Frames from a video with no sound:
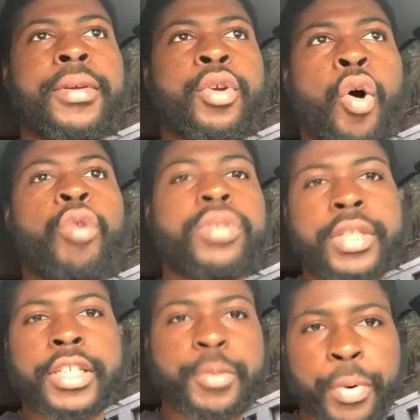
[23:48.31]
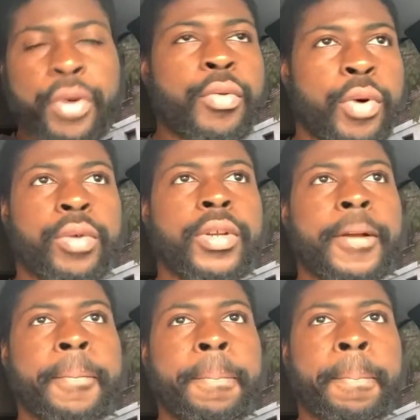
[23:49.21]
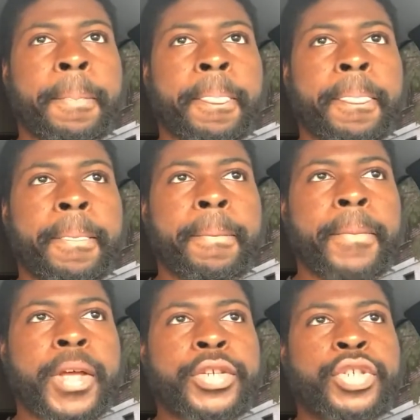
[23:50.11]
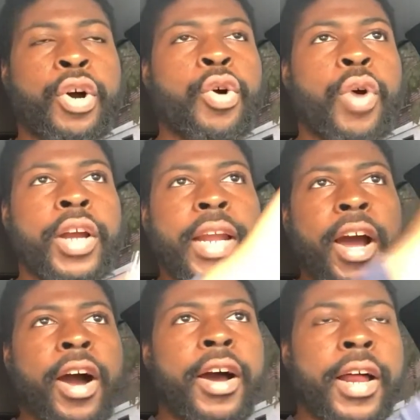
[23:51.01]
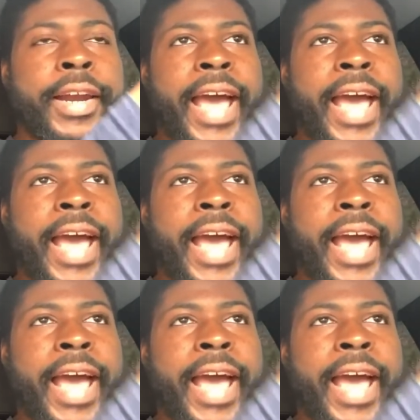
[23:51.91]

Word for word: go to the spirit world. So an uh, an